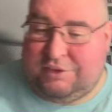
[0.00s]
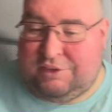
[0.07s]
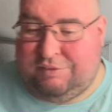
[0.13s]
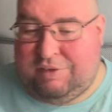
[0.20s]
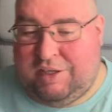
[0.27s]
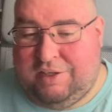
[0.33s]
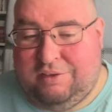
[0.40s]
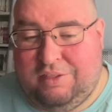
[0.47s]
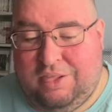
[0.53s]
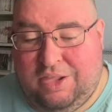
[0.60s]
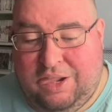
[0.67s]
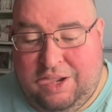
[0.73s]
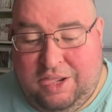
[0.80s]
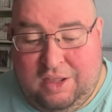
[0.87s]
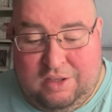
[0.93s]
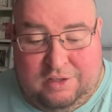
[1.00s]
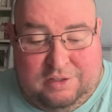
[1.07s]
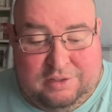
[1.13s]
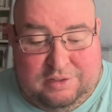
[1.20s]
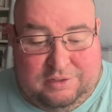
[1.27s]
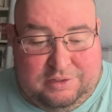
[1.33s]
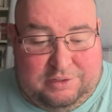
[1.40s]
about.
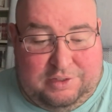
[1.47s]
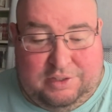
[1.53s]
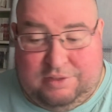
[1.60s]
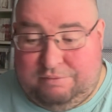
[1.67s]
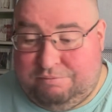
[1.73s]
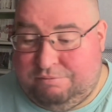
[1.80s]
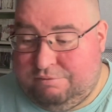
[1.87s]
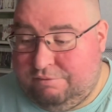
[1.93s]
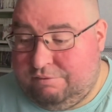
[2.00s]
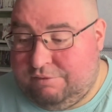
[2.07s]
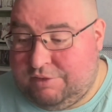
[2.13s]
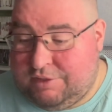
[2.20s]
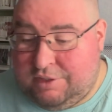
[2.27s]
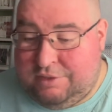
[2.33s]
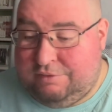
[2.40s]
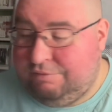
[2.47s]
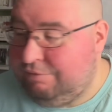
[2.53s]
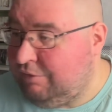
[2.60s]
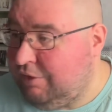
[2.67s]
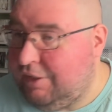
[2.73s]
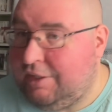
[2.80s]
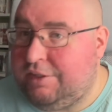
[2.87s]
And yeah, so
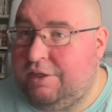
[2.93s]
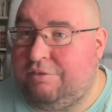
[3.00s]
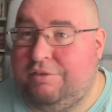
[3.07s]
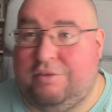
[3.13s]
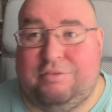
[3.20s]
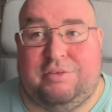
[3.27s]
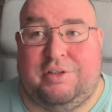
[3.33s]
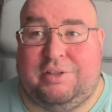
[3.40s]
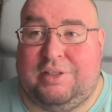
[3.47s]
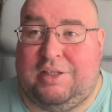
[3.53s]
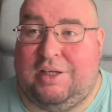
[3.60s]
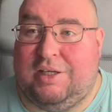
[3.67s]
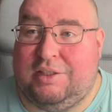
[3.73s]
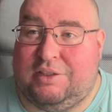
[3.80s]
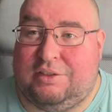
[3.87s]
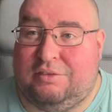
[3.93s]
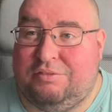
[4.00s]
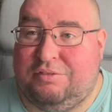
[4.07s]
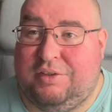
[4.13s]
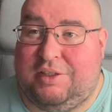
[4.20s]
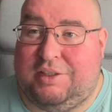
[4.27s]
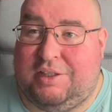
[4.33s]
I had nothing for the DS,
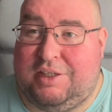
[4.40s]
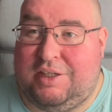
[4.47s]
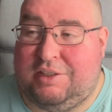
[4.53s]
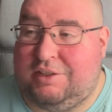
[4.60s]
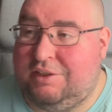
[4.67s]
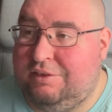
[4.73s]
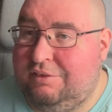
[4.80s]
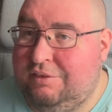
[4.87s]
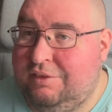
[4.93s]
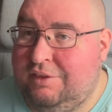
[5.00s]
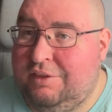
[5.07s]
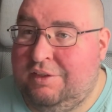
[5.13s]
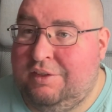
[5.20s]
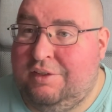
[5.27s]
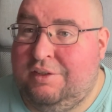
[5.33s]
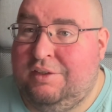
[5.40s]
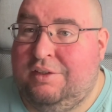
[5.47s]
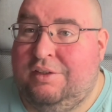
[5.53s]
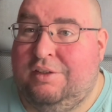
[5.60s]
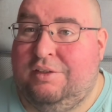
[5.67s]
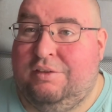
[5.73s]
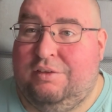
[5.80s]
3DS.
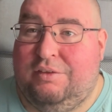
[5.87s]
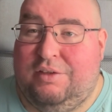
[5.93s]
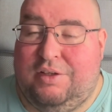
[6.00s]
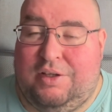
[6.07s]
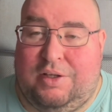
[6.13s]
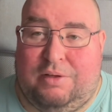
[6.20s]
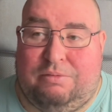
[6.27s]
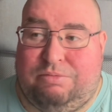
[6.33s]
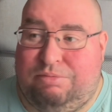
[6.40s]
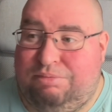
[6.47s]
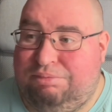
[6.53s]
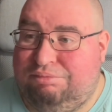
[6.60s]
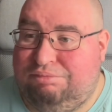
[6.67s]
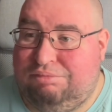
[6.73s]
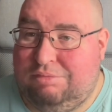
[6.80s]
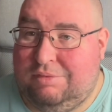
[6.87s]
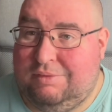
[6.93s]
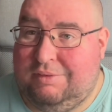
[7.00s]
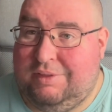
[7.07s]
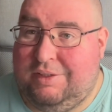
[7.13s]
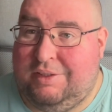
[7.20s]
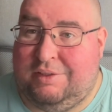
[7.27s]

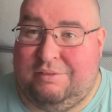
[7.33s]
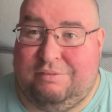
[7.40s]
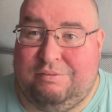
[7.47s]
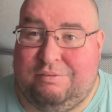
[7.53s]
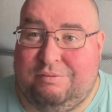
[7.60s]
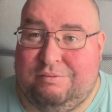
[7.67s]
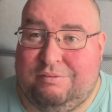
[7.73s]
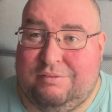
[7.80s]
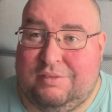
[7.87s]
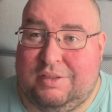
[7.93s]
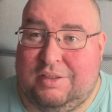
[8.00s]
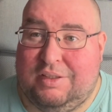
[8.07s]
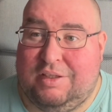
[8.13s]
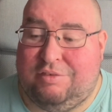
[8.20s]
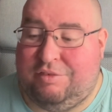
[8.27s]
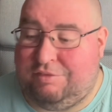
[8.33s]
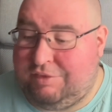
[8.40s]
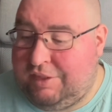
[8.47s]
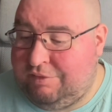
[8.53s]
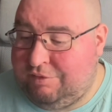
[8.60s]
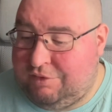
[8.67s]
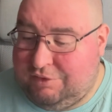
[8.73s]
Yeah, nothing for
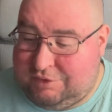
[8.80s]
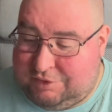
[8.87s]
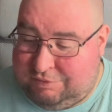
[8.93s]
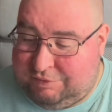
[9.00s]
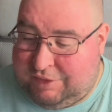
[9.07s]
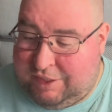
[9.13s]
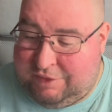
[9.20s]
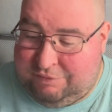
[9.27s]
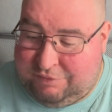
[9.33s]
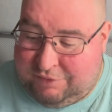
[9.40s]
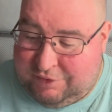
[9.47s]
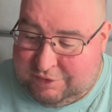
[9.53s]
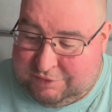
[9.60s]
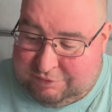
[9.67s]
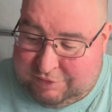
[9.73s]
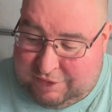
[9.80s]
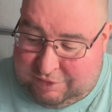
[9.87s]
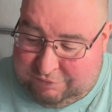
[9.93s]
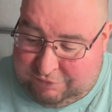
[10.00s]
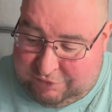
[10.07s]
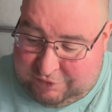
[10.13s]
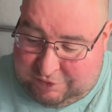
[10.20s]
them. I've got some Game Boy
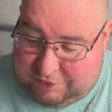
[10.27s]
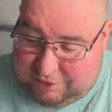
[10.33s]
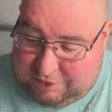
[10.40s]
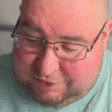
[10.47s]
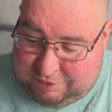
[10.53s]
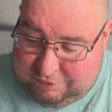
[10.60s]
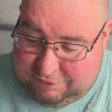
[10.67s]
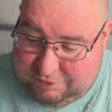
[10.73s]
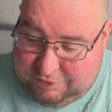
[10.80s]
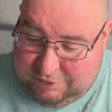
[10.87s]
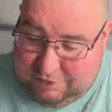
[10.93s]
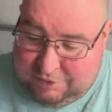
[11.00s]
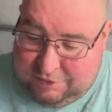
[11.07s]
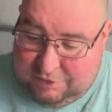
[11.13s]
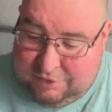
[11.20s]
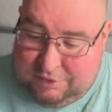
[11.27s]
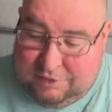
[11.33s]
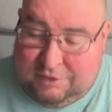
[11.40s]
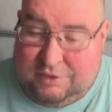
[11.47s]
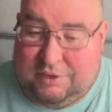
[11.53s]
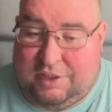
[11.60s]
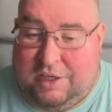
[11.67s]
Color,
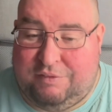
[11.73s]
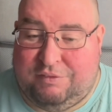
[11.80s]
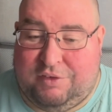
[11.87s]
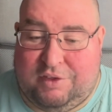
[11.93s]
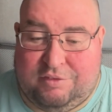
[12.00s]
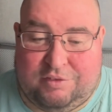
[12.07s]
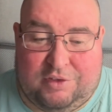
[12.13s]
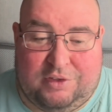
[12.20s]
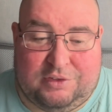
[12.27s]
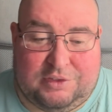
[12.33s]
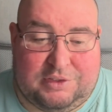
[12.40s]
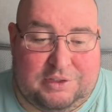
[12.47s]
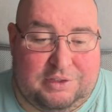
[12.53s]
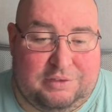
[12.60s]
Game Boy Advanced,